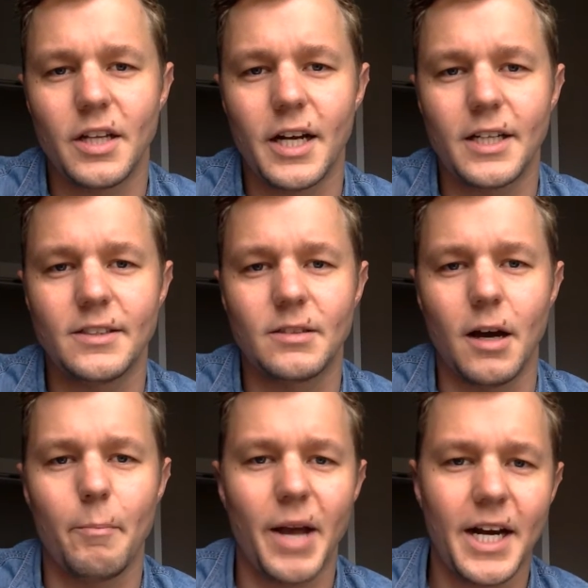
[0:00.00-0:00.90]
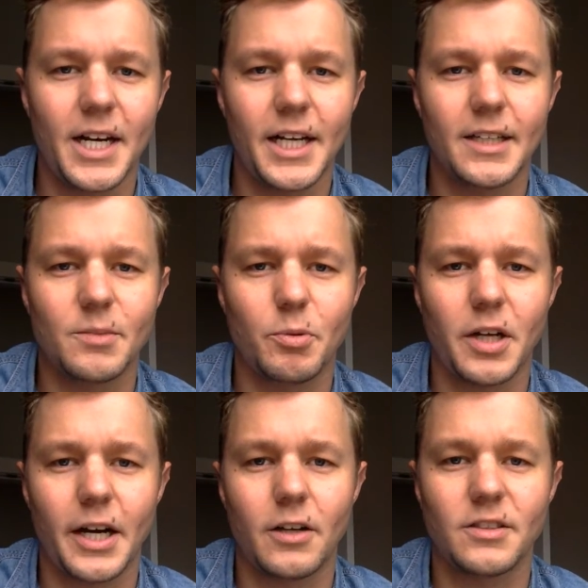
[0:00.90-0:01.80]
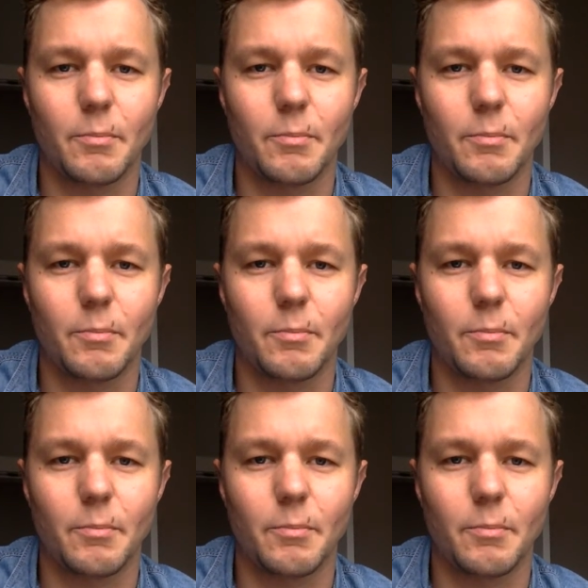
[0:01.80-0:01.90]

that he's abandoning his players,